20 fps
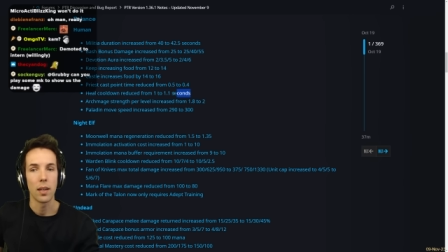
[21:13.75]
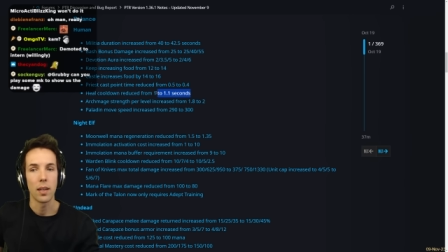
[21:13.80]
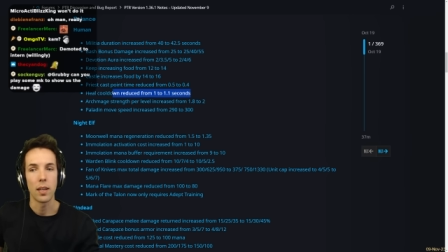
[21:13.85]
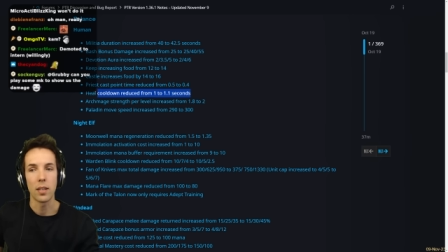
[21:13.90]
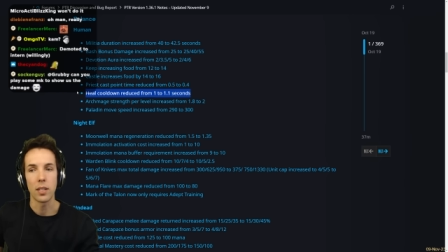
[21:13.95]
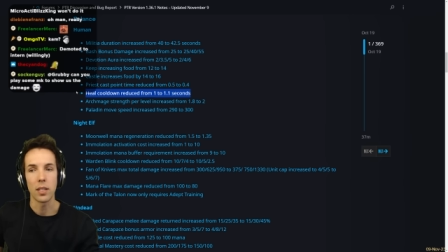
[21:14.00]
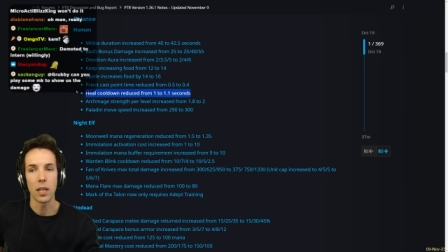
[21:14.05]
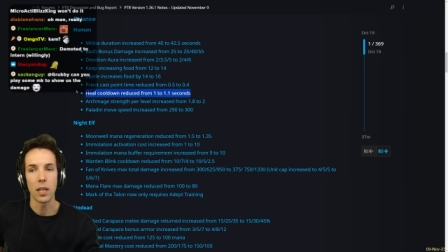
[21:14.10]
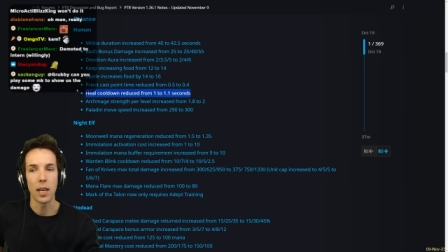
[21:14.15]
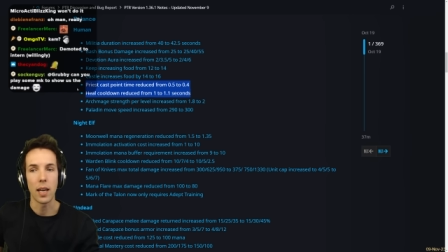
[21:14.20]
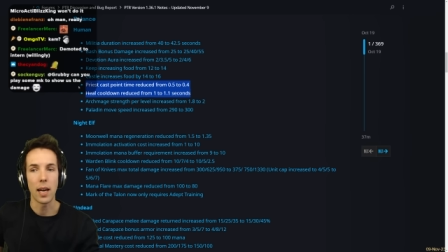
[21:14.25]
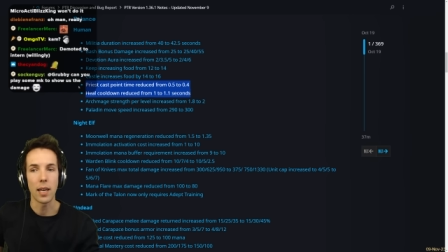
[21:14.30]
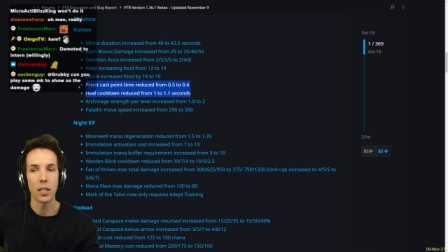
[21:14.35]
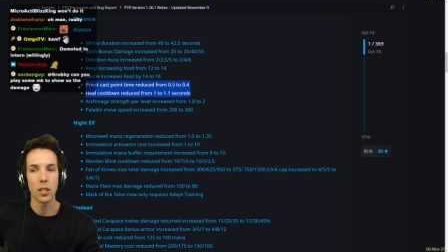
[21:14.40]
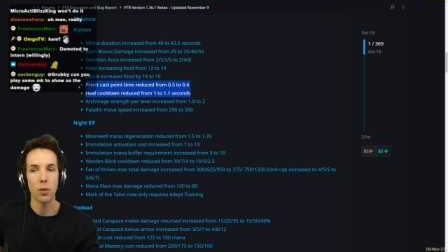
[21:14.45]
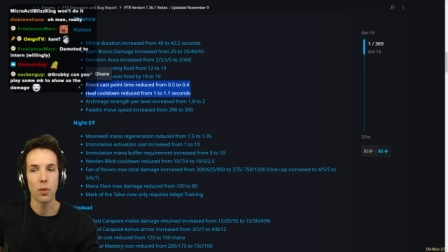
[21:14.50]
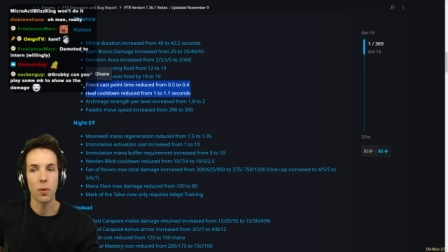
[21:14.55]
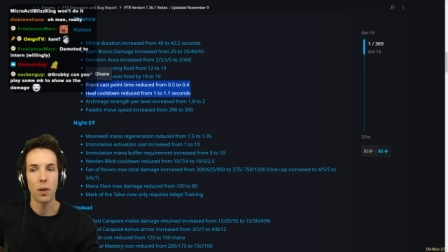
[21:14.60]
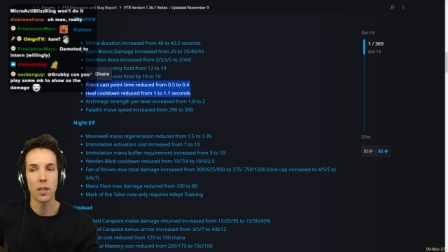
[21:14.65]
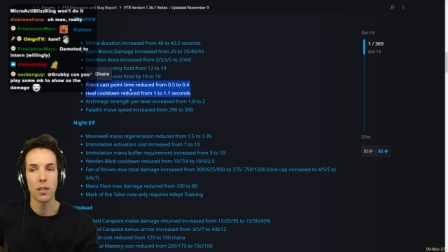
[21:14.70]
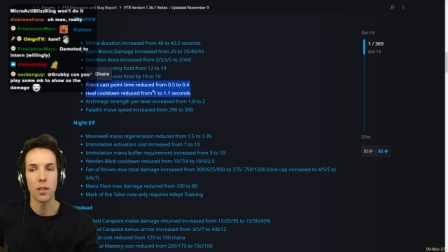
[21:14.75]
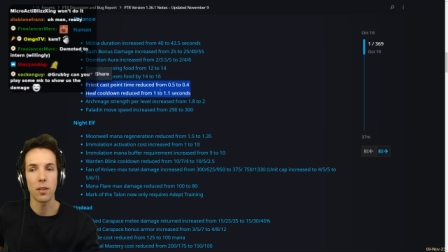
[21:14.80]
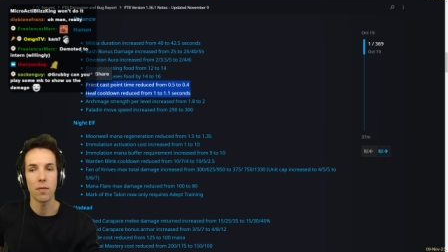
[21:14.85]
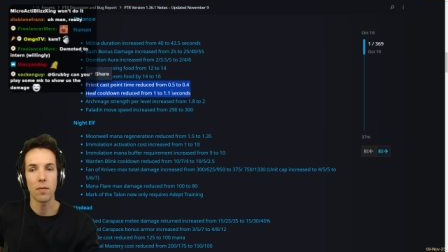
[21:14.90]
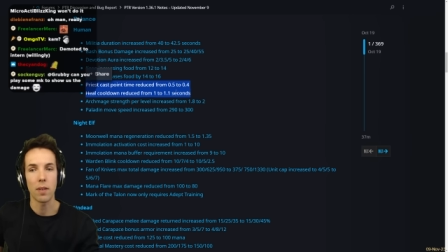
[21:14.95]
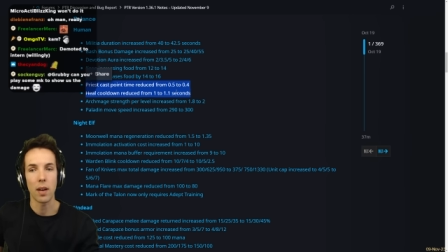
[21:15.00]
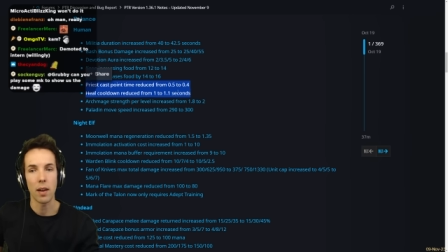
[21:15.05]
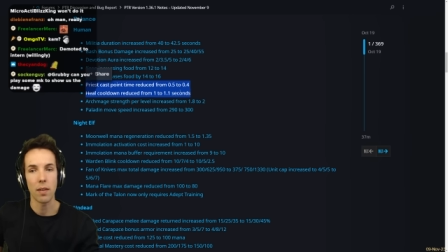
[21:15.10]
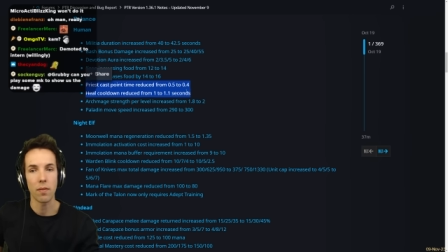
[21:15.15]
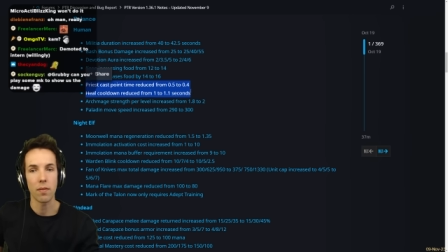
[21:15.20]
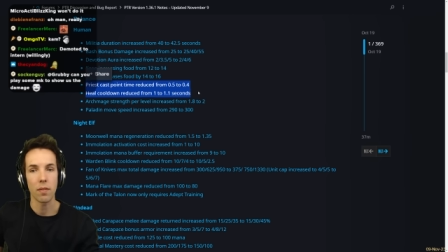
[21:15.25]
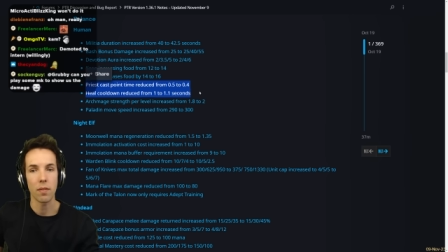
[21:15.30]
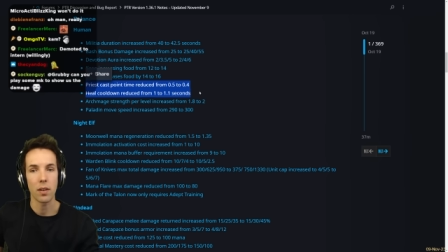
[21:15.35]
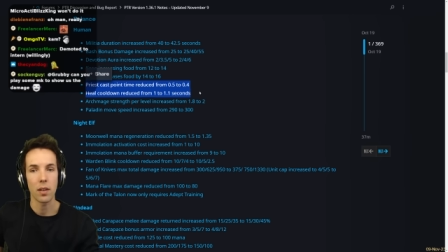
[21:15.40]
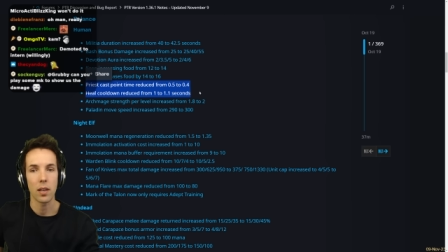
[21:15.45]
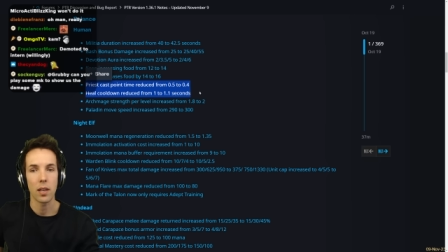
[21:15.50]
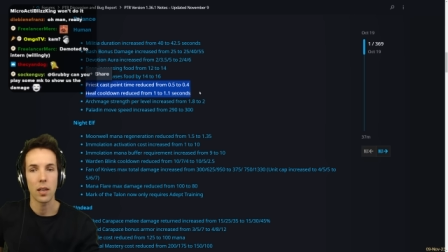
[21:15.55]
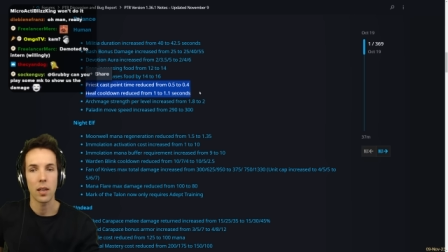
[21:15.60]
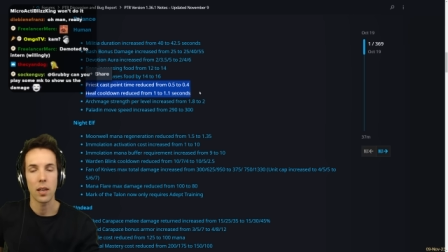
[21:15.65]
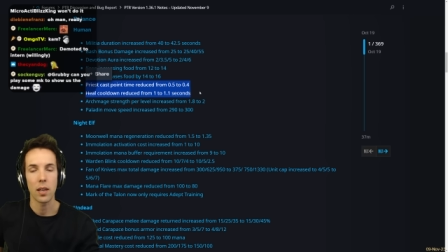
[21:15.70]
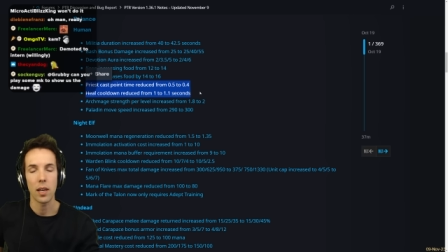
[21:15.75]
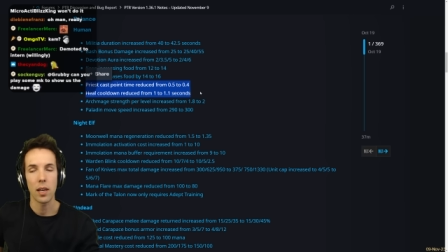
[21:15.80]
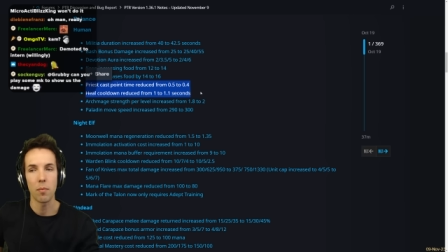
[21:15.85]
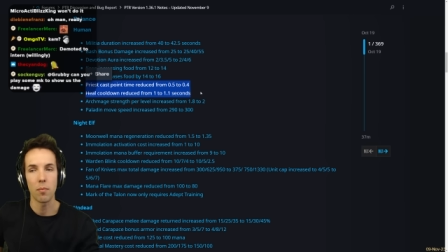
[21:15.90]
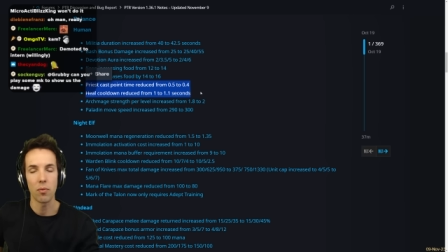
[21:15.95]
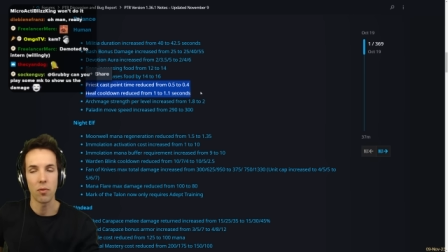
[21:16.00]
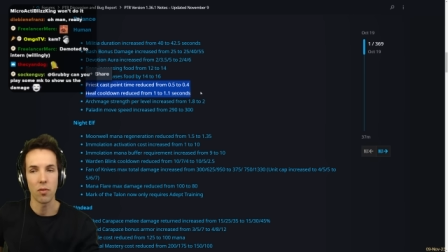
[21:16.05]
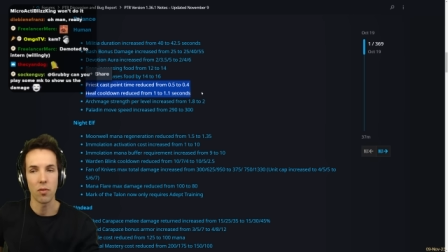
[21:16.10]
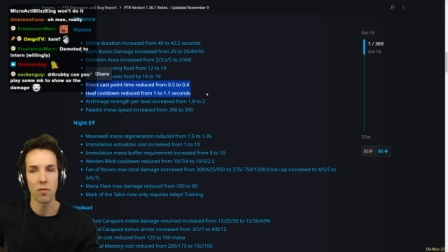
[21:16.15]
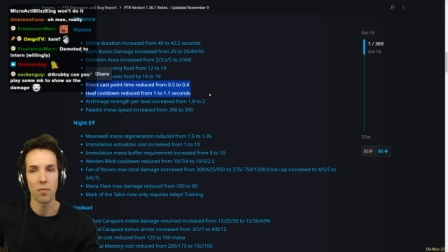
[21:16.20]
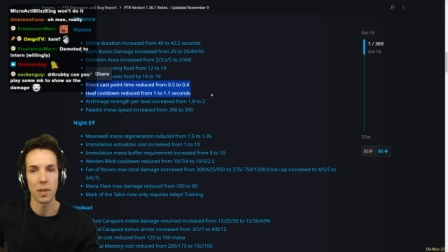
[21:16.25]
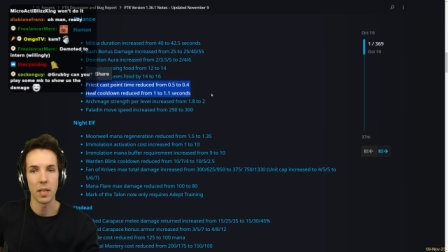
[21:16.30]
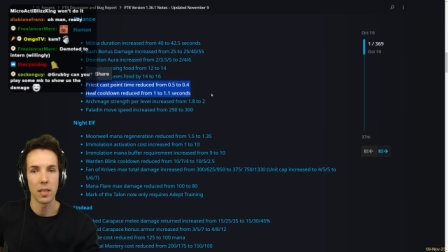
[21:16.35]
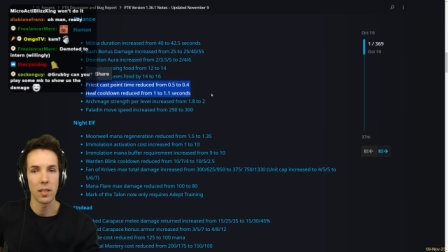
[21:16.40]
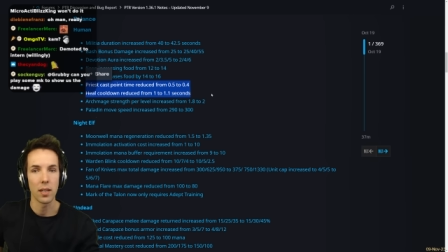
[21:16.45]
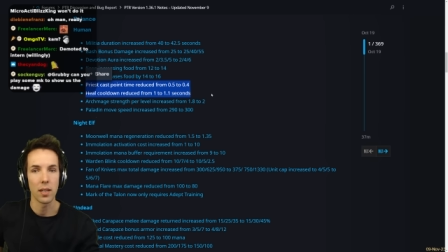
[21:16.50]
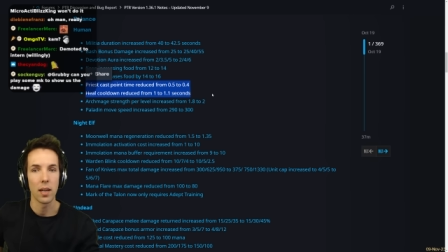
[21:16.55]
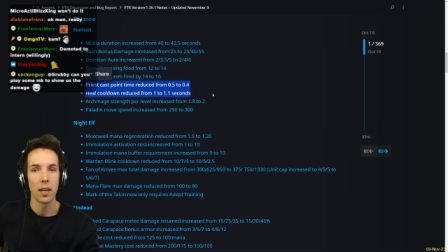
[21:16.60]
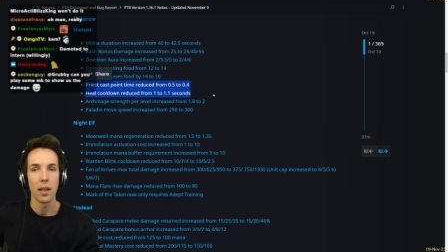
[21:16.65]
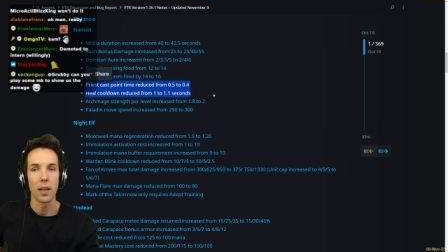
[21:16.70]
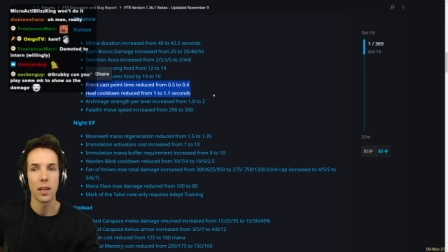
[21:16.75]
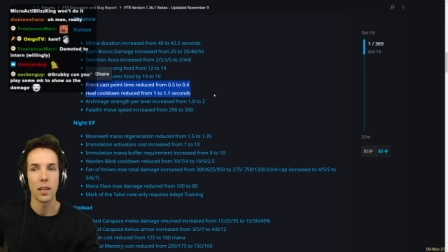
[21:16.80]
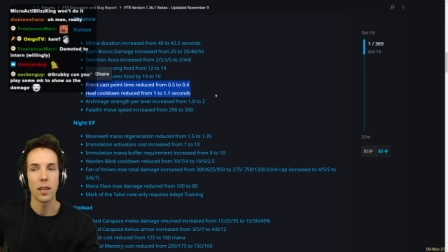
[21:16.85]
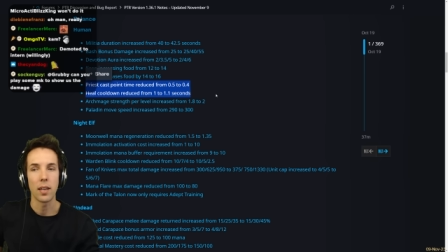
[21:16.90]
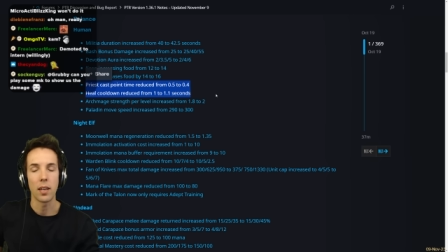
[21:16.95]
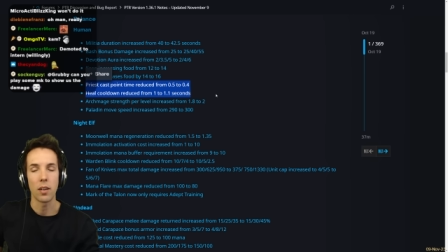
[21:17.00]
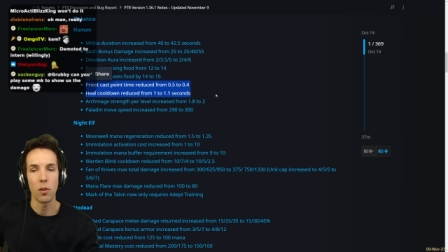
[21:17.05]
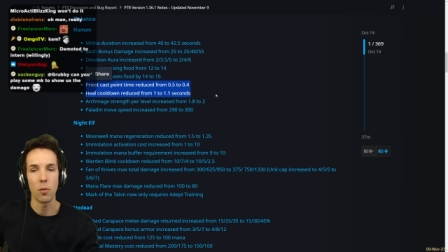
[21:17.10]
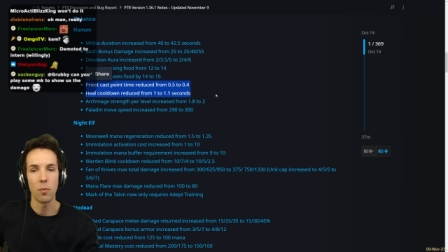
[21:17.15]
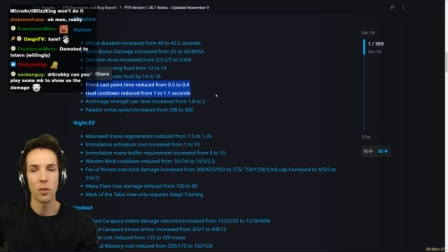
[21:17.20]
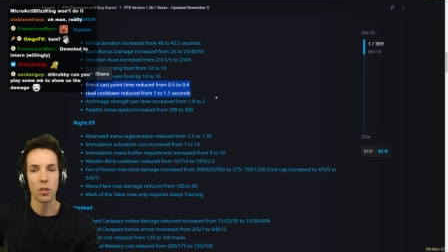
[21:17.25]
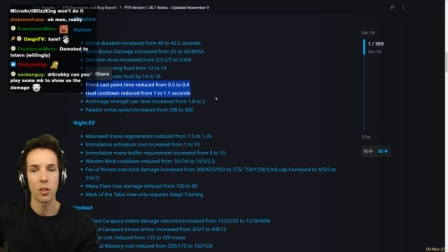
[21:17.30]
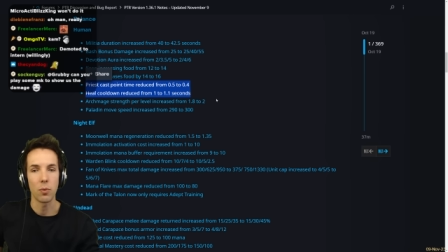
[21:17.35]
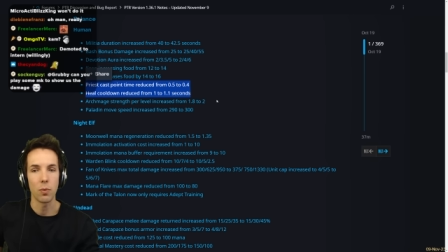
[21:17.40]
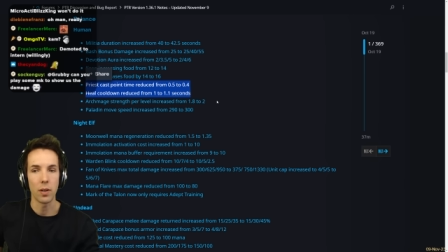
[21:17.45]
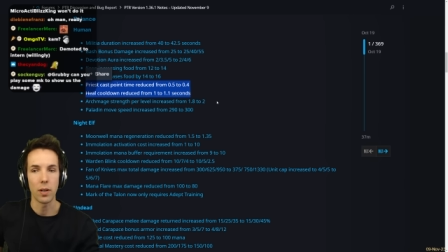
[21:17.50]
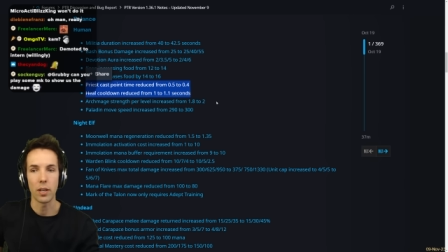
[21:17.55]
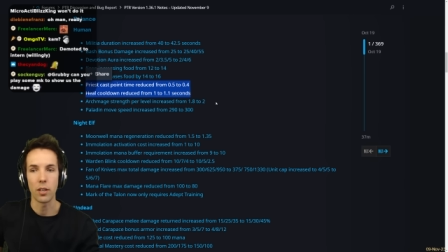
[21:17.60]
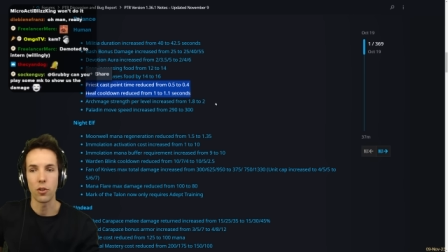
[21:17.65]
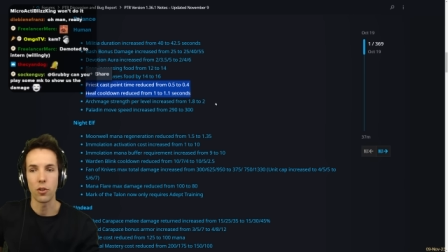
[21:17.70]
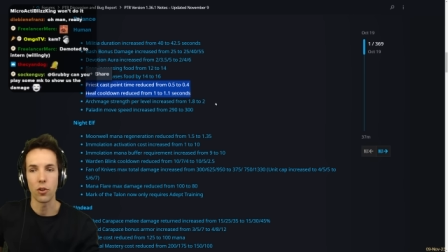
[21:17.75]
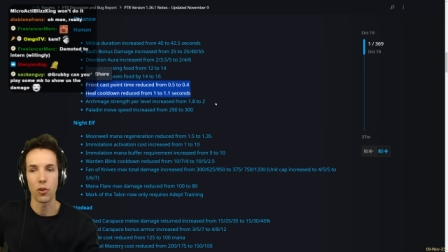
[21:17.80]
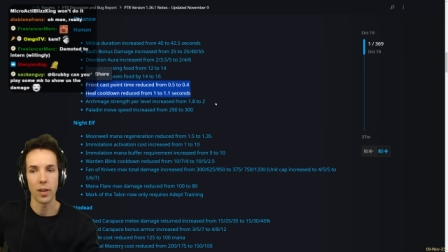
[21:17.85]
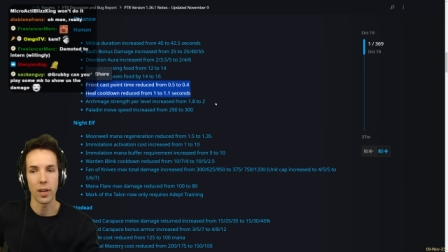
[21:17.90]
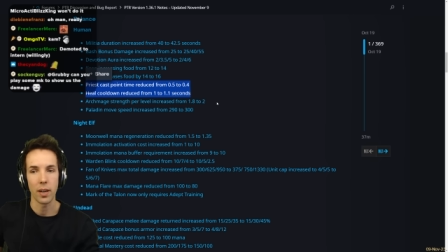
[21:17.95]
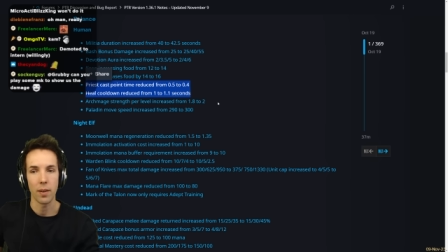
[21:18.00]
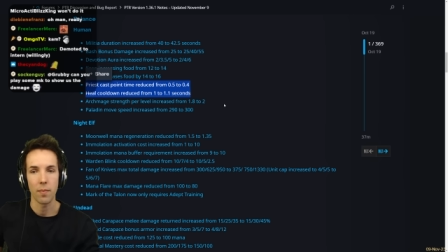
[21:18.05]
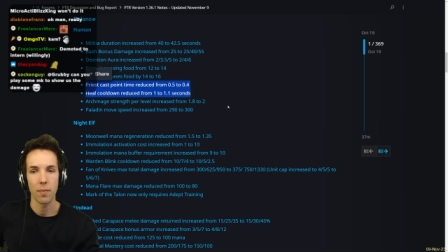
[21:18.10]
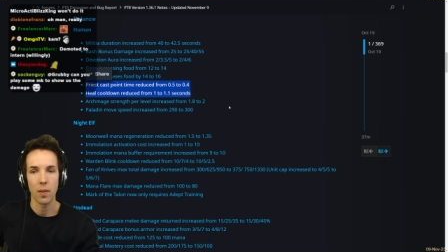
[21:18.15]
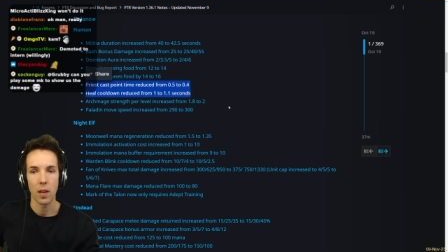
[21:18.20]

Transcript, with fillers: This is a nice quality of life improvement that humans will enjoy.